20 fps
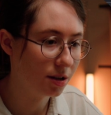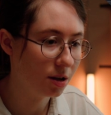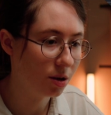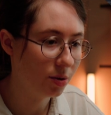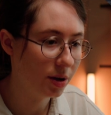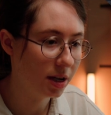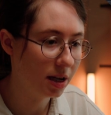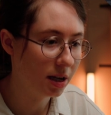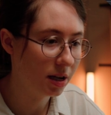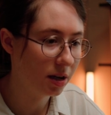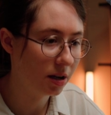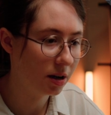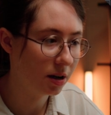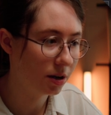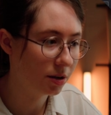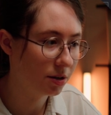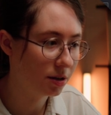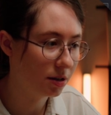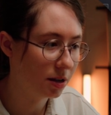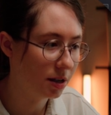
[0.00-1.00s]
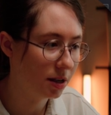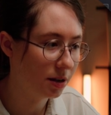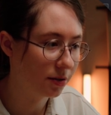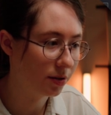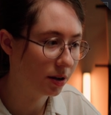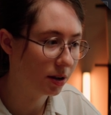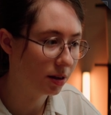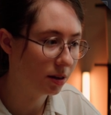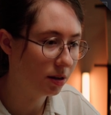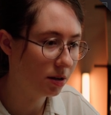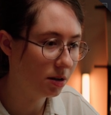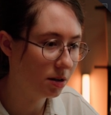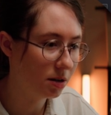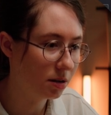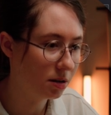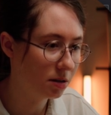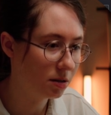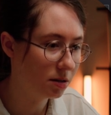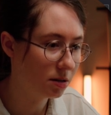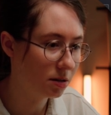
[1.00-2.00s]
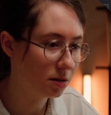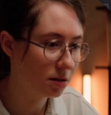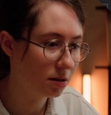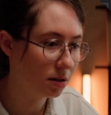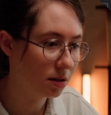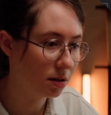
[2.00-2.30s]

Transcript: go in here to the different looks.